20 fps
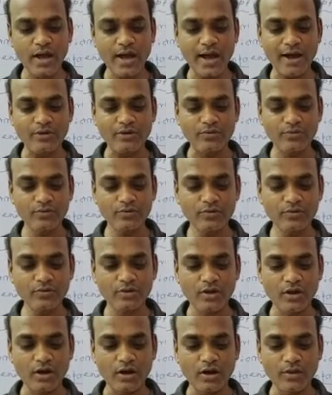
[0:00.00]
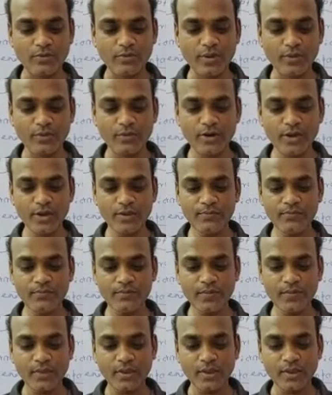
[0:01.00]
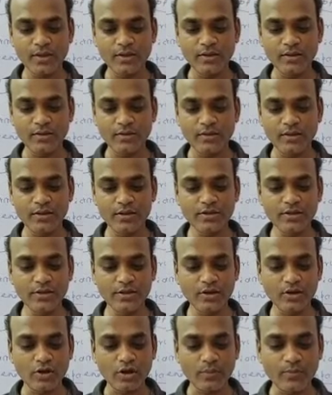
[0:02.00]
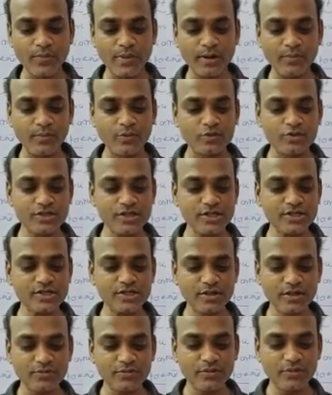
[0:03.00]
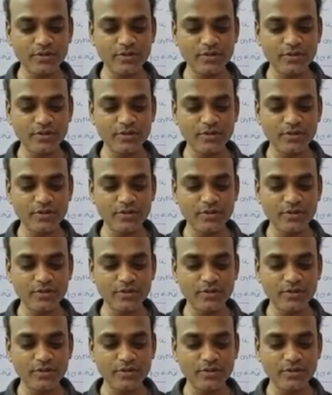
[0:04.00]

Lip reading: output, or memory. It is a normal processing of